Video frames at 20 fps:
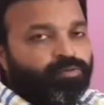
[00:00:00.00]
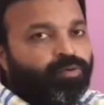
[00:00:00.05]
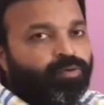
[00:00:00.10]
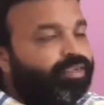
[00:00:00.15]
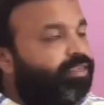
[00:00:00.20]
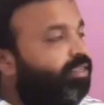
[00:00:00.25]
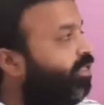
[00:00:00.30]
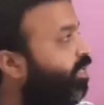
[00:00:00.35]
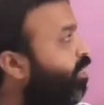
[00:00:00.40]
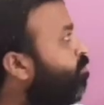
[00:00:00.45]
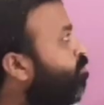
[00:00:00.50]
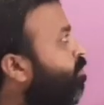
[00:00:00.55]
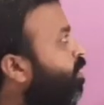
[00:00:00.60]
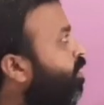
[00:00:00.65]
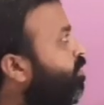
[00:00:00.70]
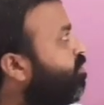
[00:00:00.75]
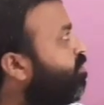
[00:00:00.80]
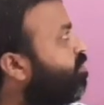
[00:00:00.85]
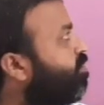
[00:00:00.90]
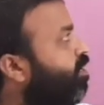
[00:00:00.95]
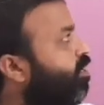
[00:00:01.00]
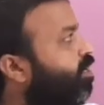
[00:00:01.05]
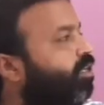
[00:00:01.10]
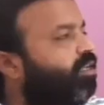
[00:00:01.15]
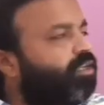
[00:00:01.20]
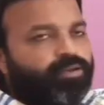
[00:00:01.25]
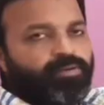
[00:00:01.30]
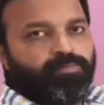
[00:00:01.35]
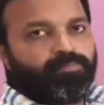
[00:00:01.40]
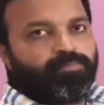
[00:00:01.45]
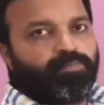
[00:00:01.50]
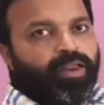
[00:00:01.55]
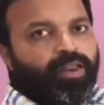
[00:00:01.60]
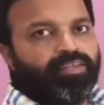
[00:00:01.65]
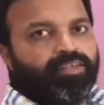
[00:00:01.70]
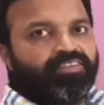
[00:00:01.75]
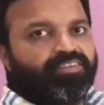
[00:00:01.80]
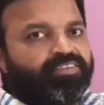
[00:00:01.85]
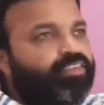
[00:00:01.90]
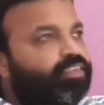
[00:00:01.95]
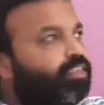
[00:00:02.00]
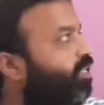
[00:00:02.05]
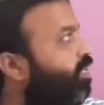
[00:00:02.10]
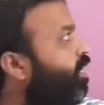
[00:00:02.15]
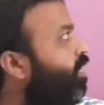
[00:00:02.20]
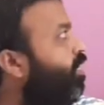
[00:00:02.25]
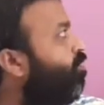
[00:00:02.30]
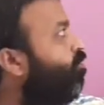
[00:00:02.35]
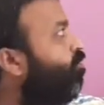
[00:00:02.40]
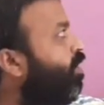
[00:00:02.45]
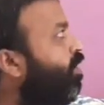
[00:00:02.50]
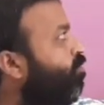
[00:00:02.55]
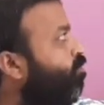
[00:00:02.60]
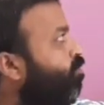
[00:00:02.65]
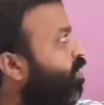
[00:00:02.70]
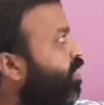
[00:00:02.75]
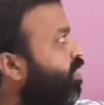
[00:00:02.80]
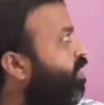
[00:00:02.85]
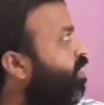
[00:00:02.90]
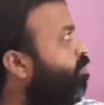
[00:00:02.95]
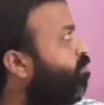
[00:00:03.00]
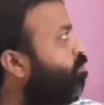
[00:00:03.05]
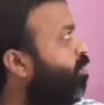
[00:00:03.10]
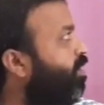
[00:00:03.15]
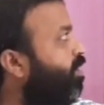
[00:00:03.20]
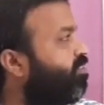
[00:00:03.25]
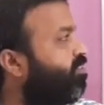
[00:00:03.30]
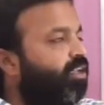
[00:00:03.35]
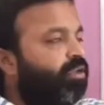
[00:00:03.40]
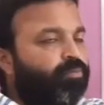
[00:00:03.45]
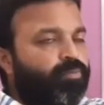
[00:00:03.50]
yn plus k plus a1 yn plus k